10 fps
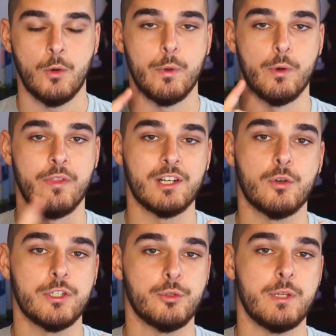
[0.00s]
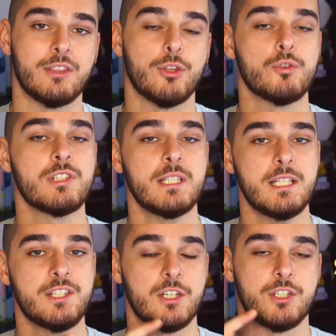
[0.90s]
We were then going to get those
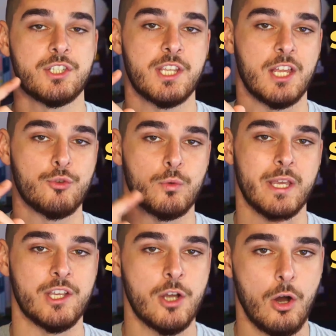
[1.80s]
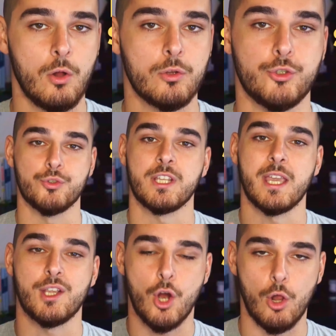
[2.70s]
leads to schedule a call using
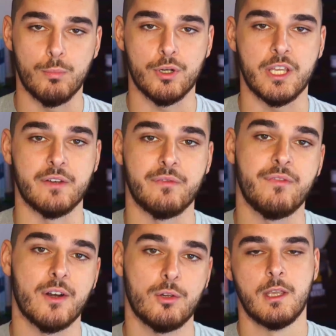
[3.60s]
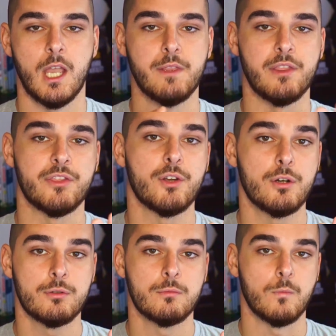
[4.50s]
a call booking funnel. And then
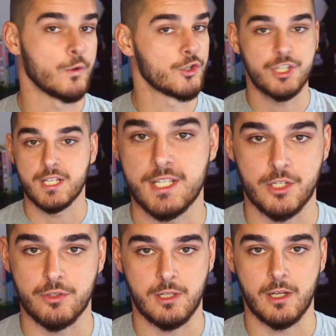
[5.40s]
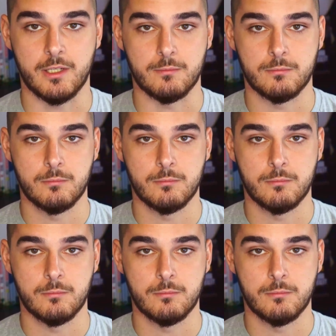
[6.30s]
third, we were just going to sell the client.